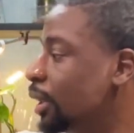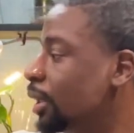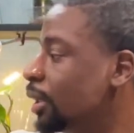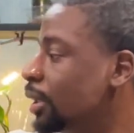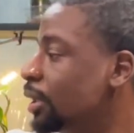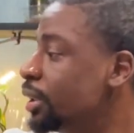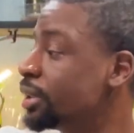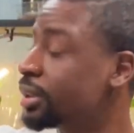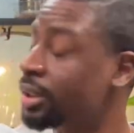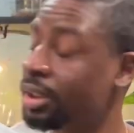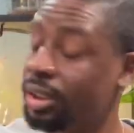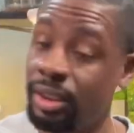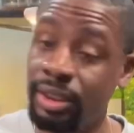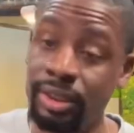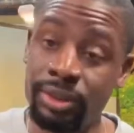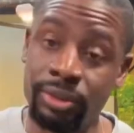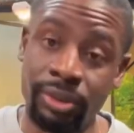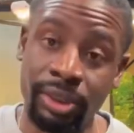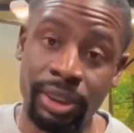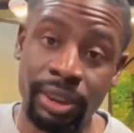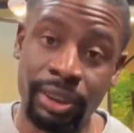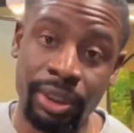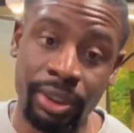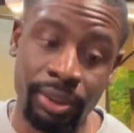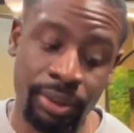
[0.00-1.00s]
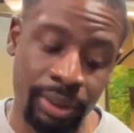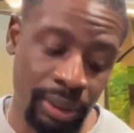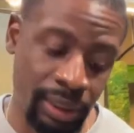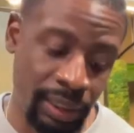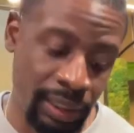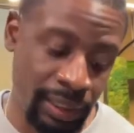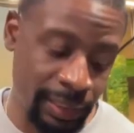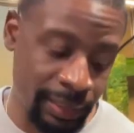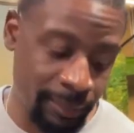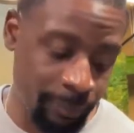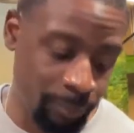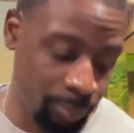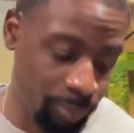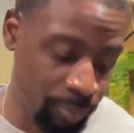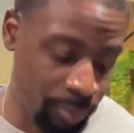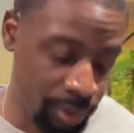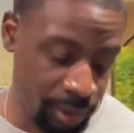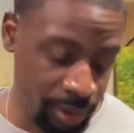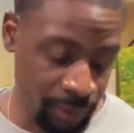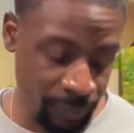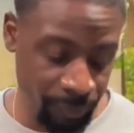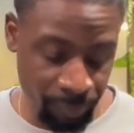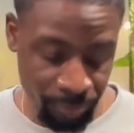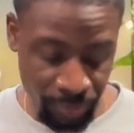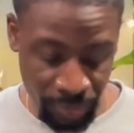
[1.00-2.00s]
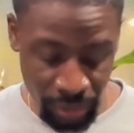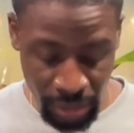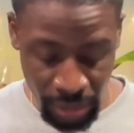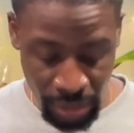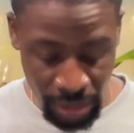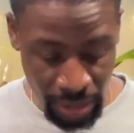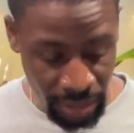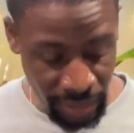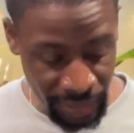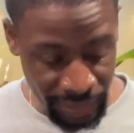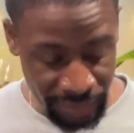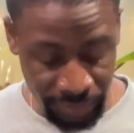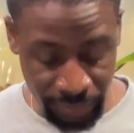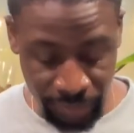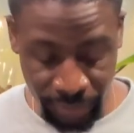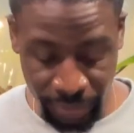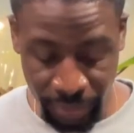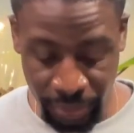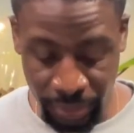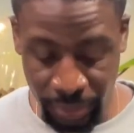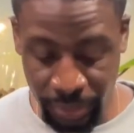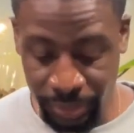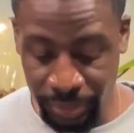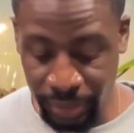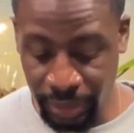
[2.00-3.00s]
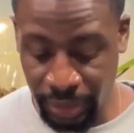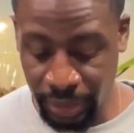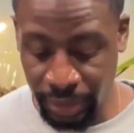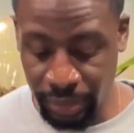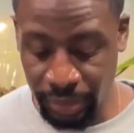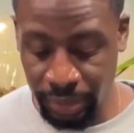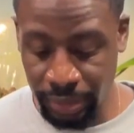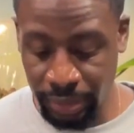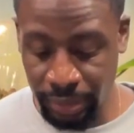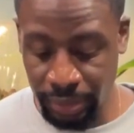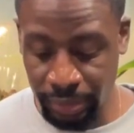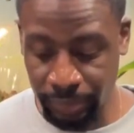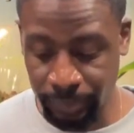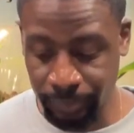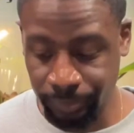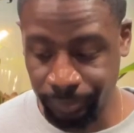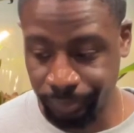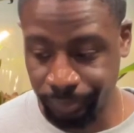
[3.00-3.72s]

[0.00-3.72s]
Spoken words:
These kids really know a lot, but that's on a whole nother